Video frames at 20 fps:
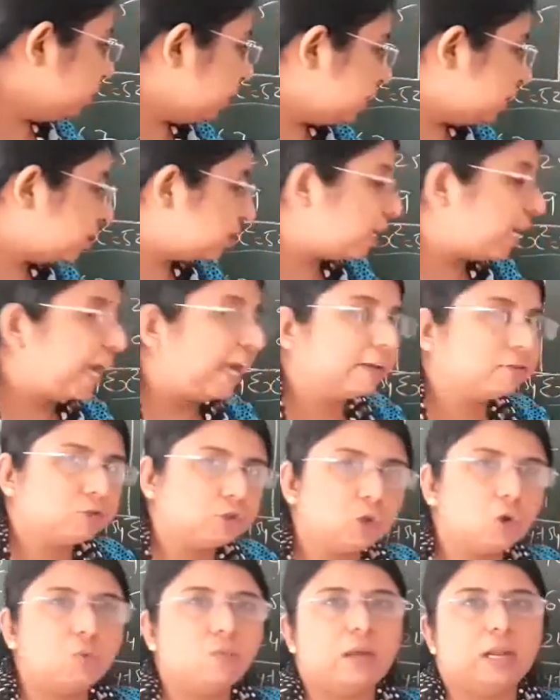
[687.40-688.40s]
means the
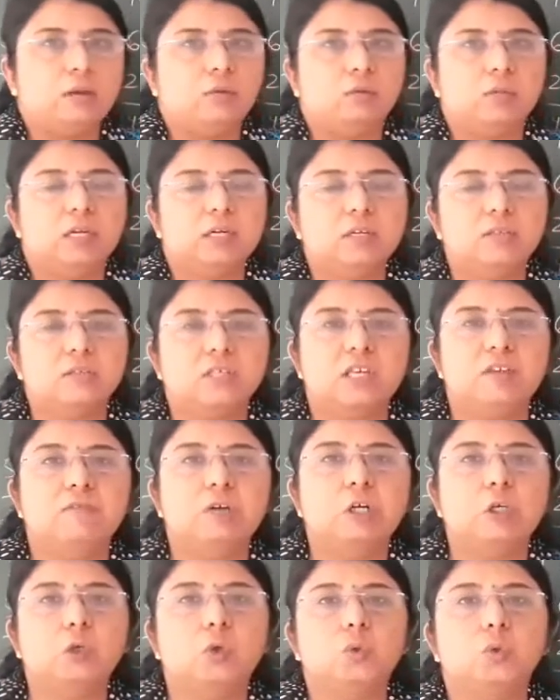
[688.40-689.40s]
actual value that is
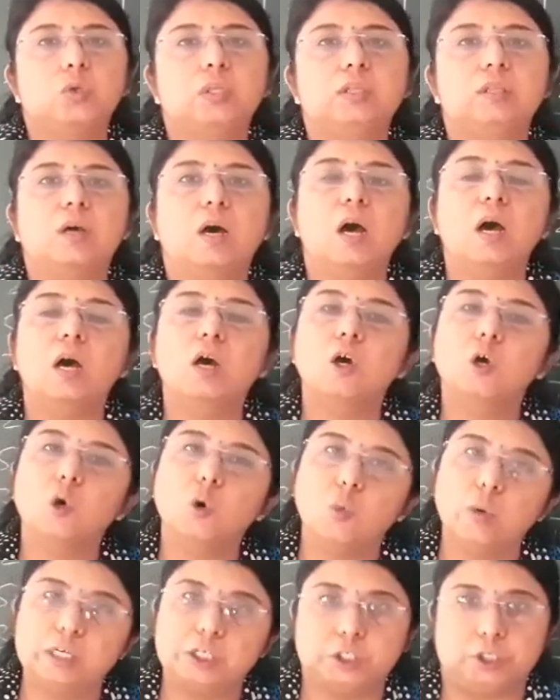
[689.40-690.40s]
given to you in the
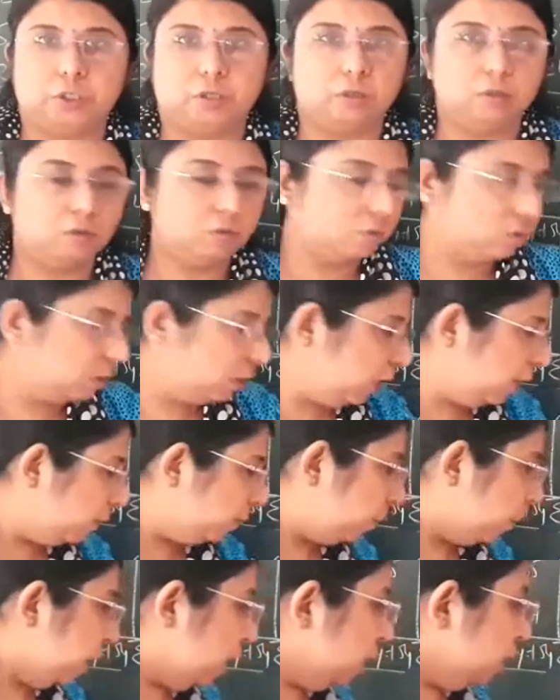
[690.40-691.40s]
question. Okay,
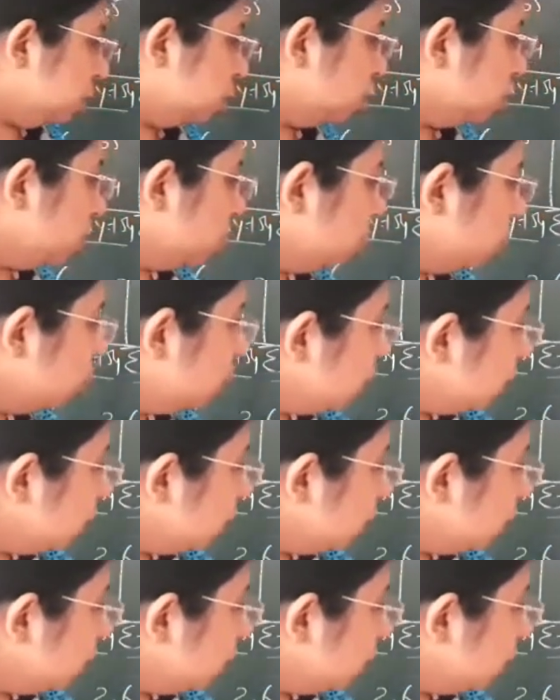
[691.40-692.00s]
so